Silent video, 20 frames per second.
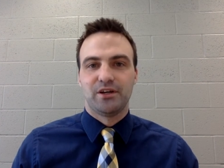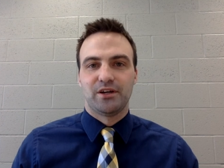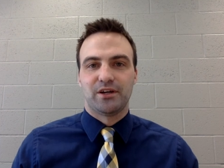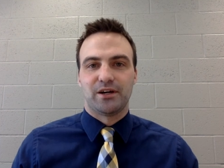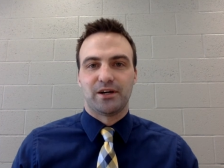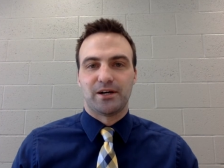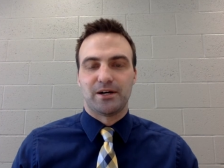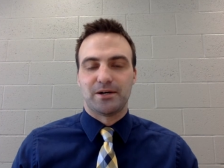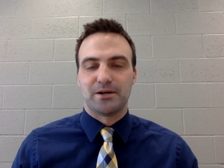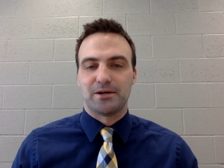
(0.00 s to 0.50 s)

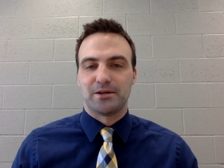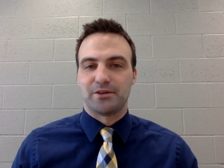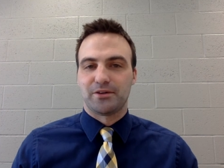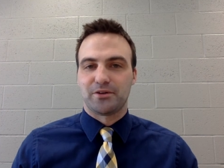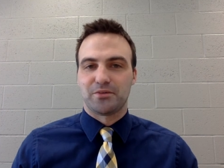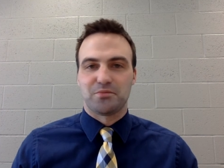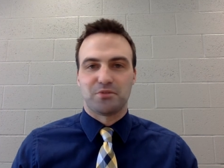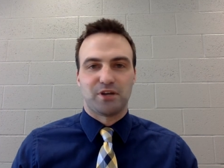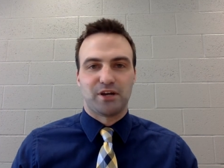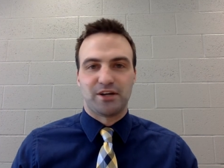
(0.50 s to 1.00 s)
uh, the
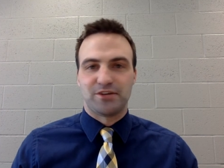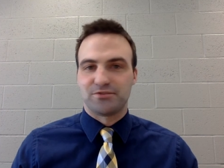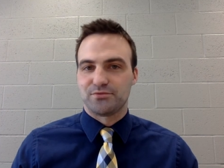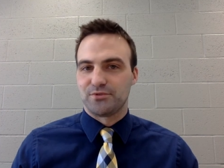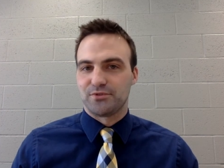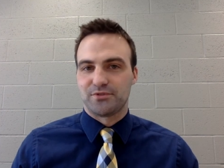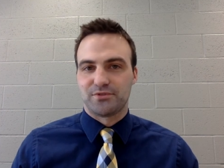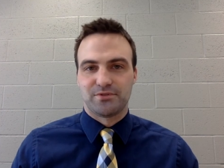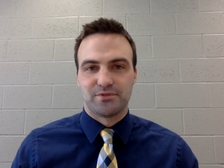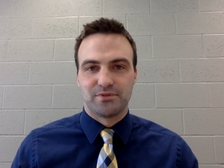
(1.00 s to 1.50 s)
compliance
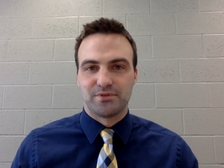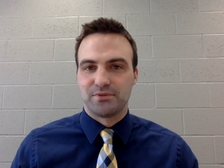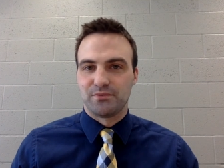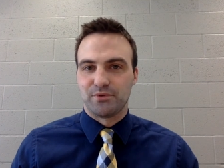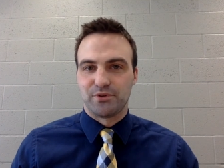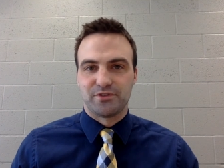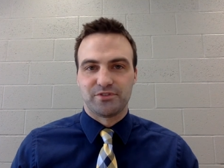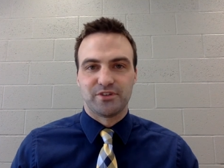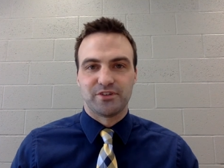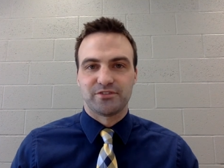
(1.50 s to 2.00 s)
with
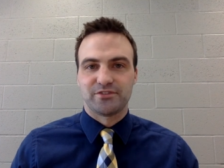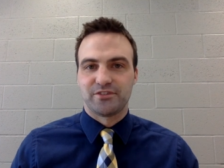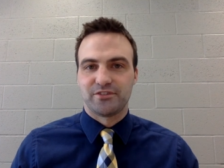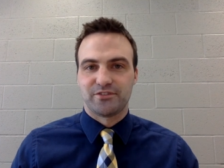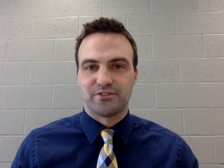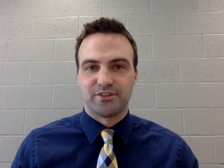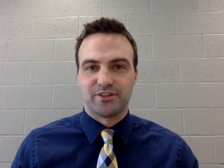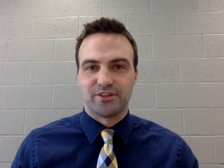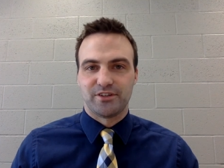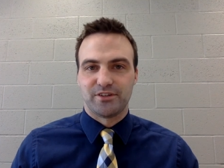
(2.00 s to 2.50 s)
with
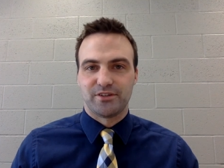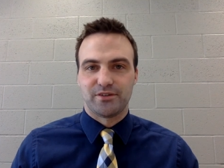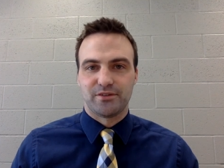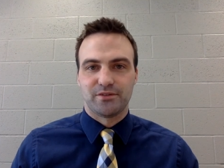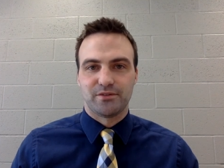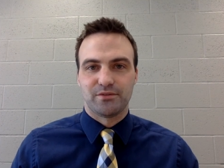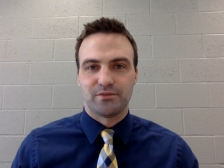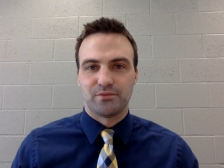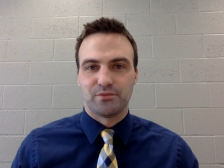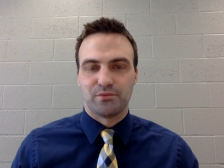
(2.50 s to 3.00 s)

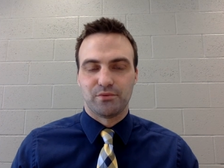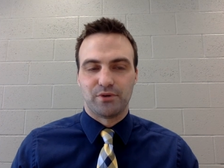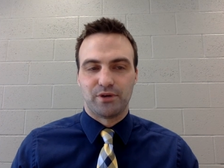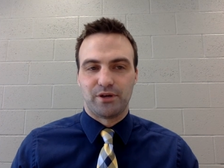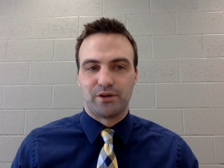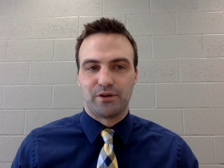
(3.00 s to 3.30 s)
distancing at,